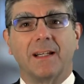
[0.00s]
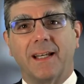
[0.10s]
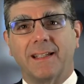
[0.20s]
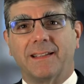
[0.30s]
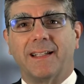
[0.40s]

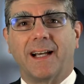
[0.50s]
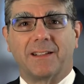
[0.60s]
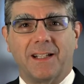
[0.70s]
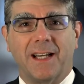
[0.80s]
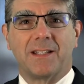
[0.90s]
Lately, our
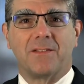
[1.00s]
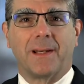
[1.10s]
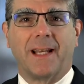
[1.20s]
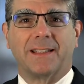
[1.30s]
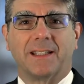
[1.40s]
clients have
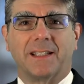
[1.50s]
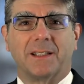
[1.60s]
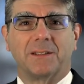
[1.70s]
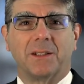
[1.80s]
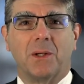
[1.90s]
been asking
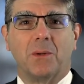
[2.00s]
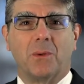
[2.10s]
us